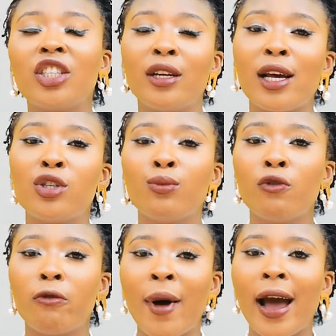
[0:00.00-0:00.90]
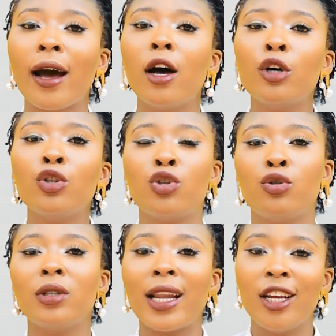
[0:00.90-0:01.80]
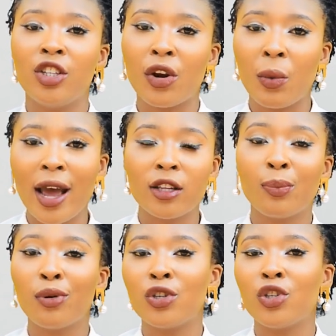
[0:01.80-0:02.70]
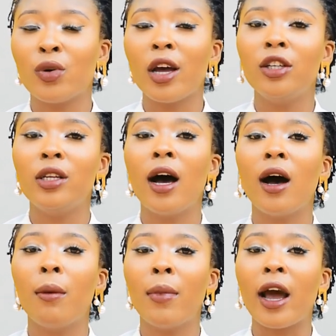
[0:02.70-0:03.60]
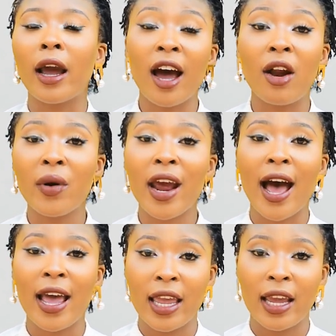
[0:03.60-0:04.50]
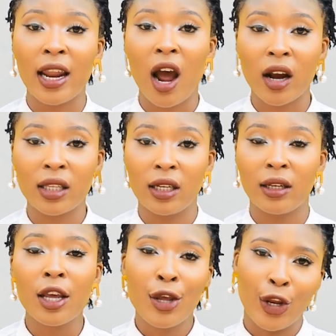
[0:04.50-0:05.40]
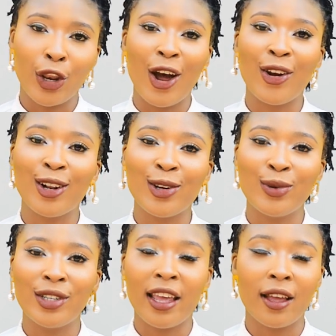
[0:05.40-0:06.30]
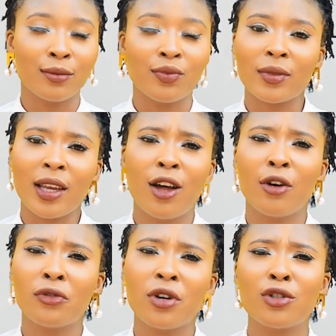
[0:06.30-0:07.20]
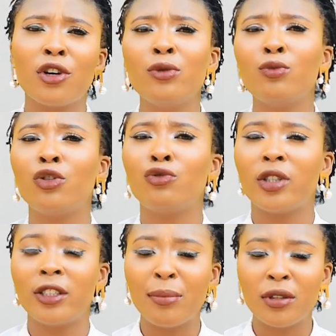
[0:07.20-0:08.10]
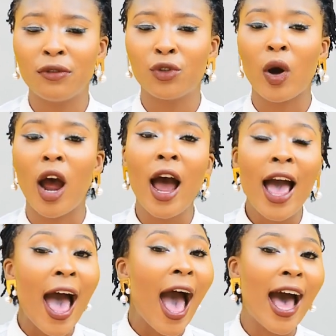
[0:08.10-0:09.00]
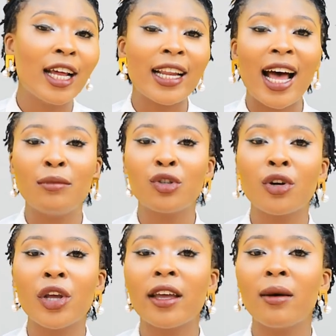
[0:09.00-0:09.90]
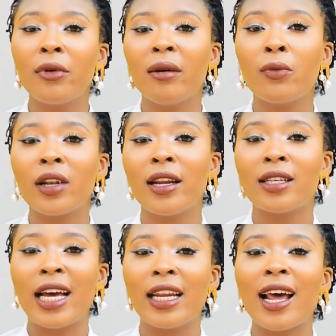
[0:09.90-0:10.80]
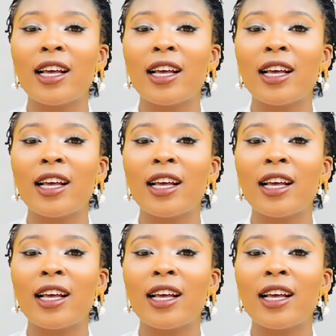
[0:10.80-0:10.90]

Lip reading: she needed to move back to Nigeria to pursue a career in acting in our Nollywood here. And of course, Nollywood was receptive to her, and I'm sure you can bear me witness that it